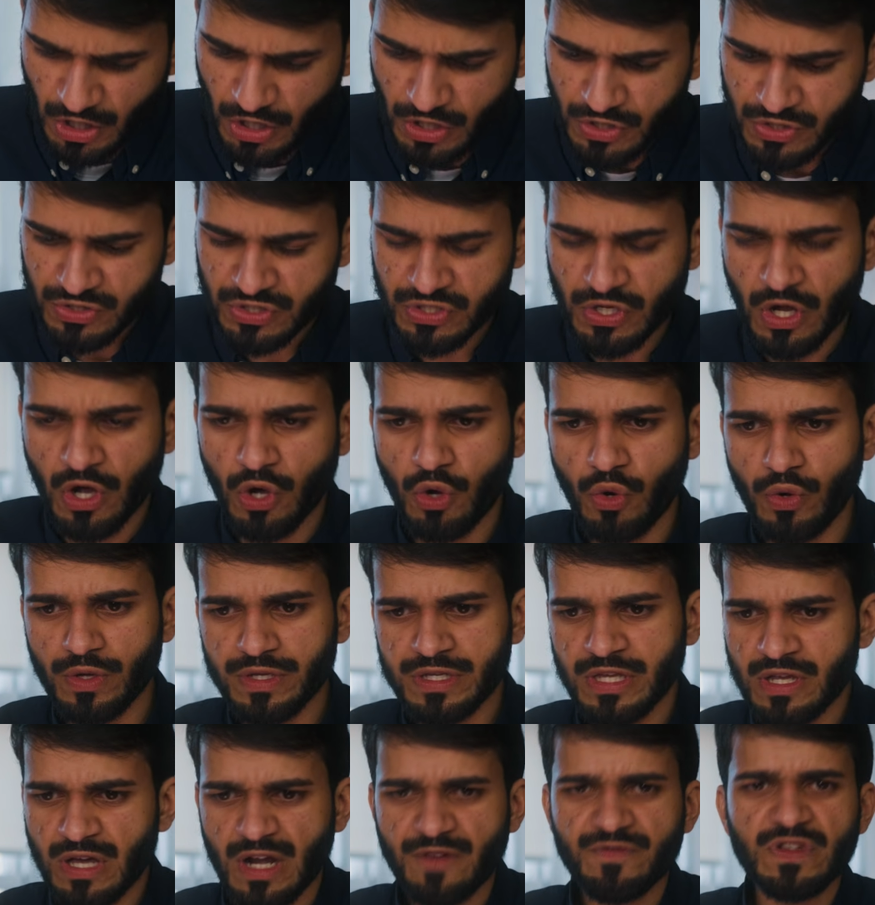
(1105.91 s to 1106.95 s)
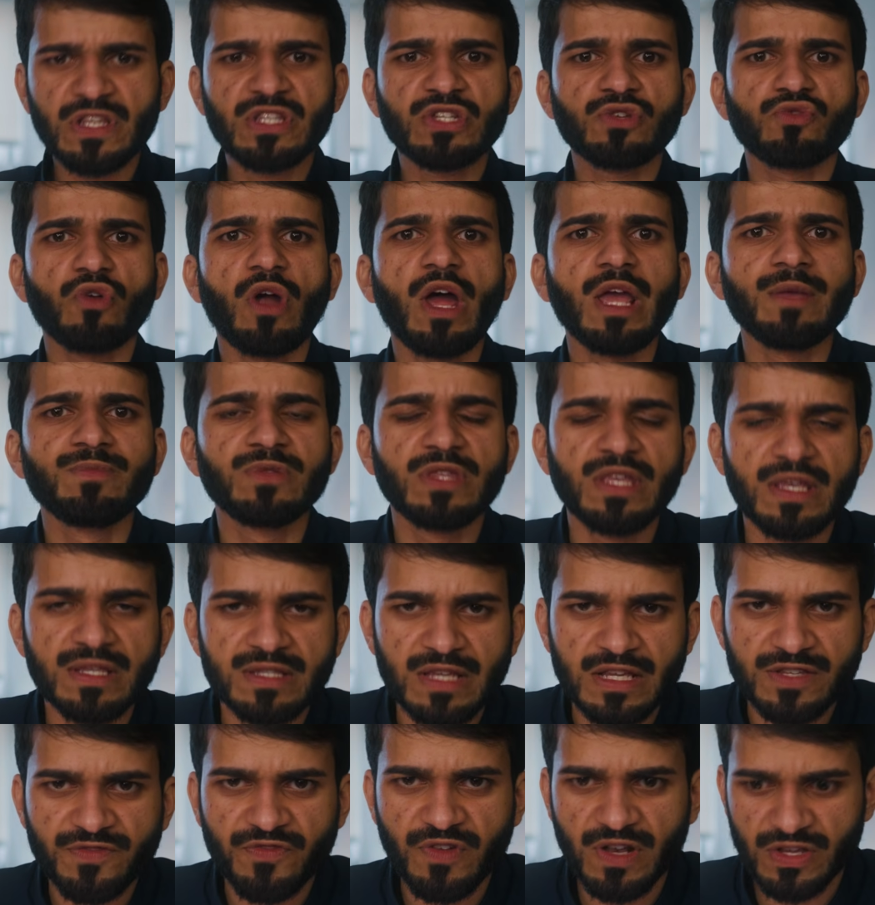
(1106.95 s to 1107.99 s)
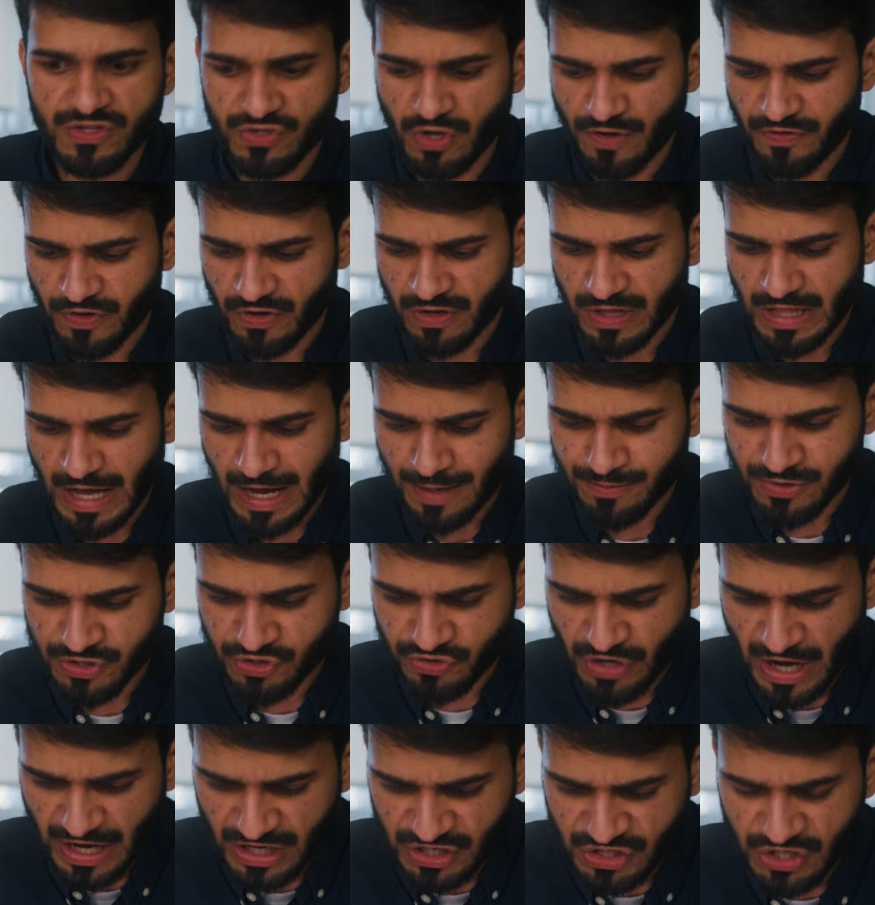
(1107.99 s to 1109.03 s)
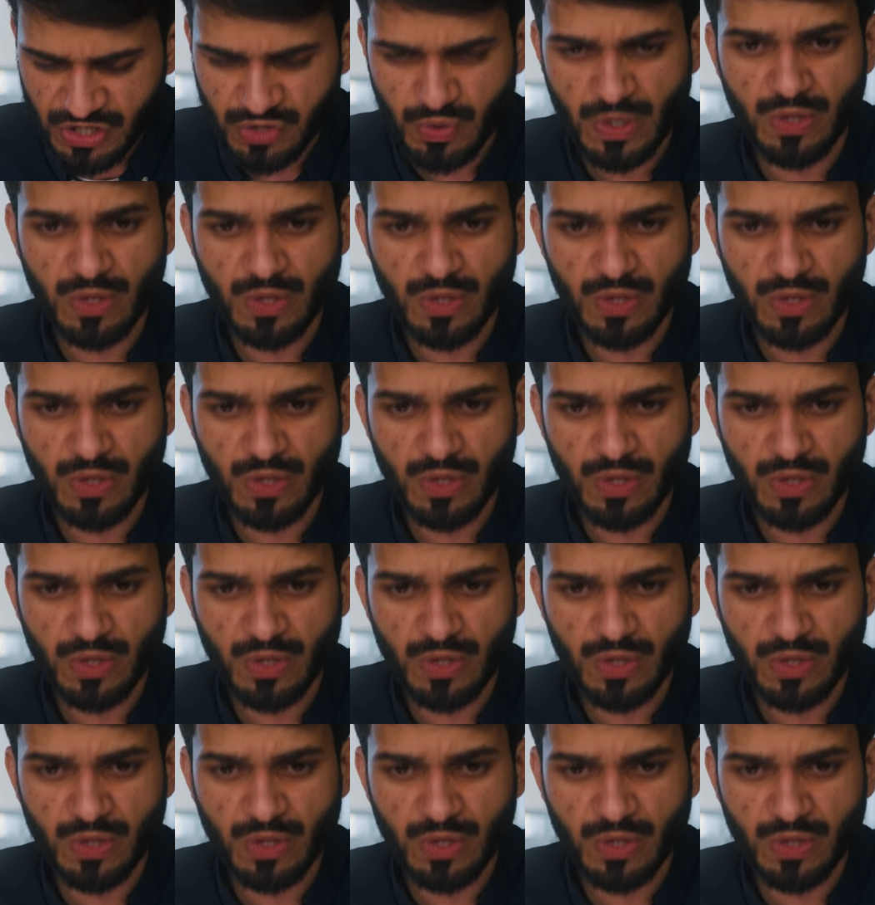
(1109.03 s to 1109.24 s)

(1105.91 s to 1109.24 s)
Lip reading: So he kind of described these as philosophical abstractions